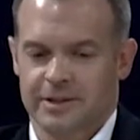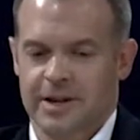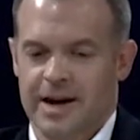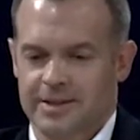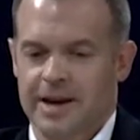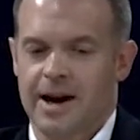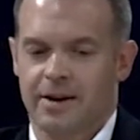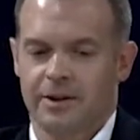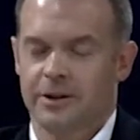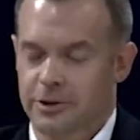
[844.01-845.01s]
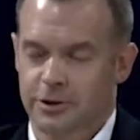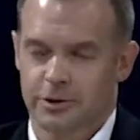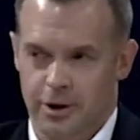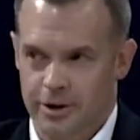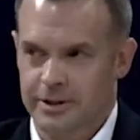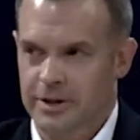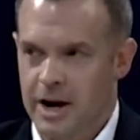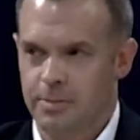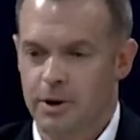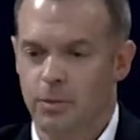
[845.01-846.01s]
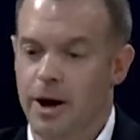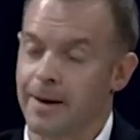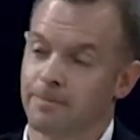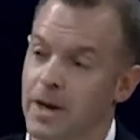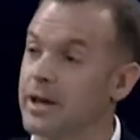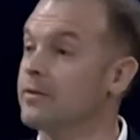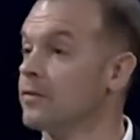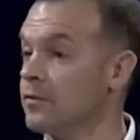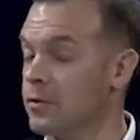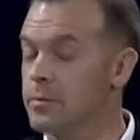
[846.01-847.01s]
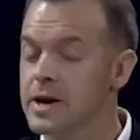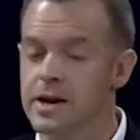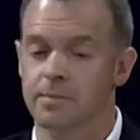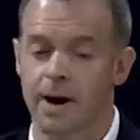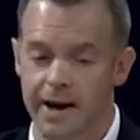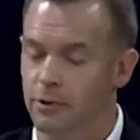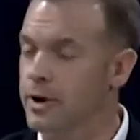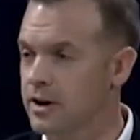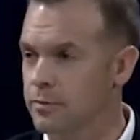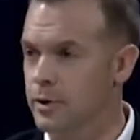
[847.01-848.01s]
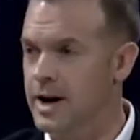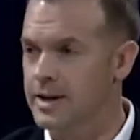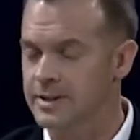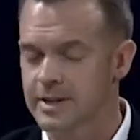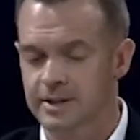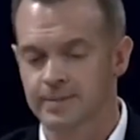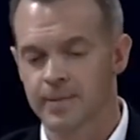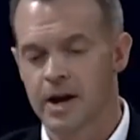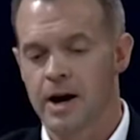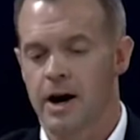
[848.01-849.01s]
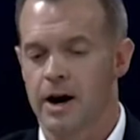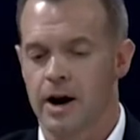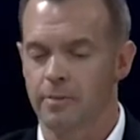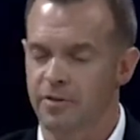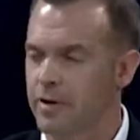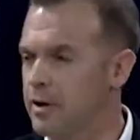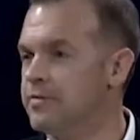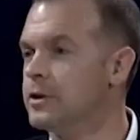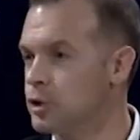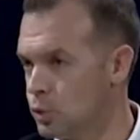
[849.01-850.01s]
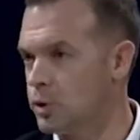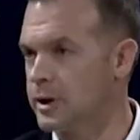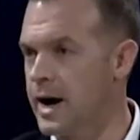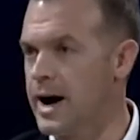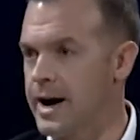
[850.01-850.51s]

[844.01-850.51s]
sat down and just started typing away. And for me, my creative process, I'm a very visual guy.